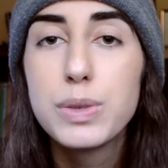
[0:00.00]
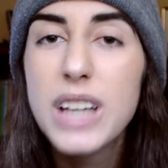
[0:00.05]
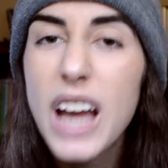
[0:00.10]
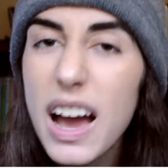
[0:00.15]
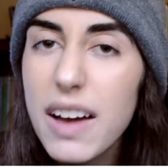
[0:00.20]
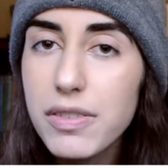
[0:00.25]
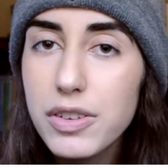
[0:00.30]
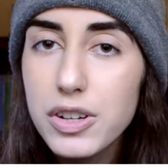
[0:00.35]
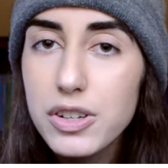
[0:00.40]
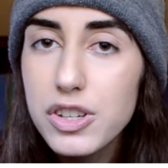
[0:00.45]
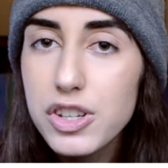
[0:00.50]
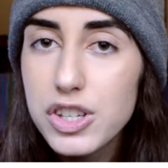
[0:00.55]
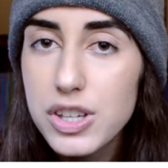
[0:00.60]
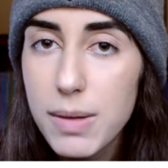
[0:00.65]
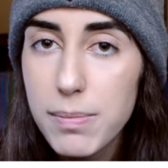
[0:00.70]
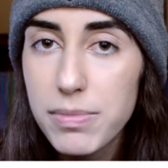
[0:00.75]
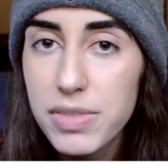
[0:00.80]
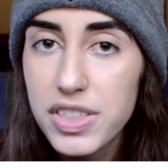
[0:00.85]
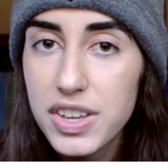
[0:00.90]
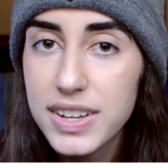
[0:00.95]
cover
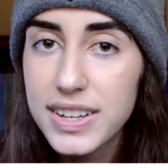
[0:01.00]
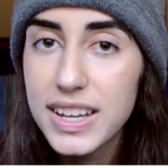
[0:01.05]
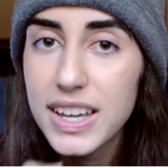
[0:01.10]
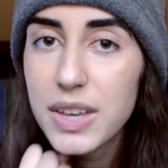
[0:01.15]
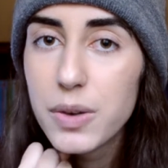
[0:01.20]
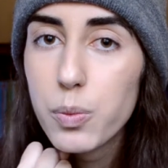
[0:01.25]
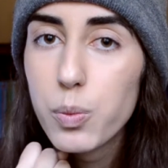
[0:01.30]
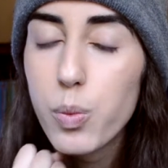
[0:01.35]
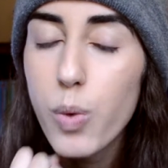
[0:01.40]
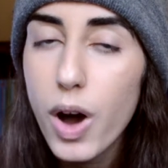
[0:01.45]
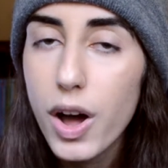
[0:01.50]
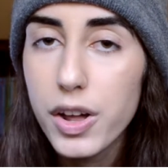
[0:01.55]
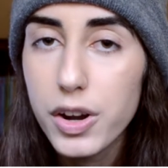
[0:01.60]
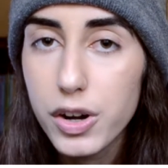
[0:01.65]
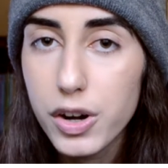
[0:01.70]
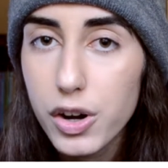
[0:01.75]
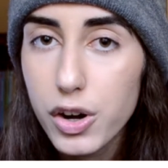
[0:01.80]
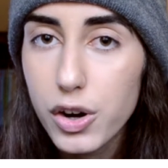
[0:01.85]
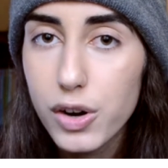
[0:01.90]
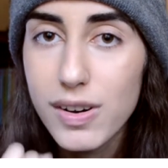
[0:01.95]
something in
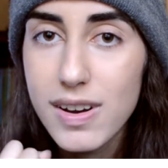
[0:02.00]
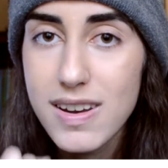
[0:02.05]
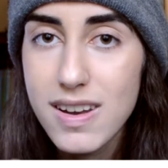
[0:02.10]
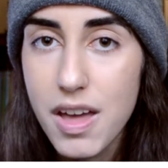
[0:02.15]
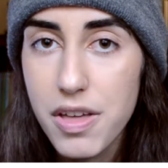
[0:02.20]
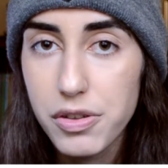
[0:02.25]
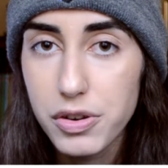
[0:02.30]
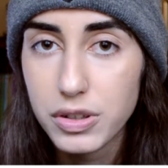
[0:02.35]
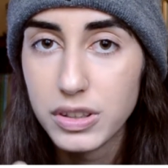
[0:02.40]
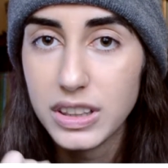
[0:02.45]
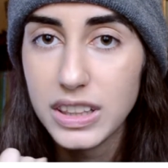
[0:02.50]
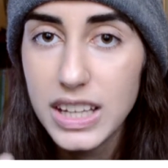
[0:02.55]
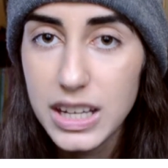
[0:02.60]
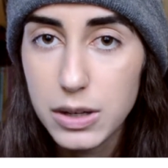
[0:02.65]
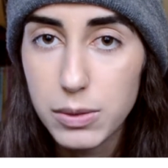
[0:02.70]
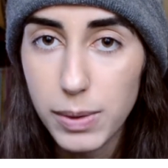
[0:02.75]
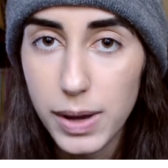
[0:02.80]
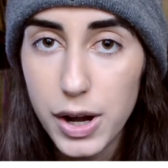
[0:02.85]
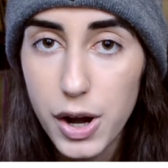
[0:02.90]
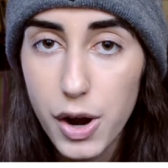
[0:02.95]
water or another liquid,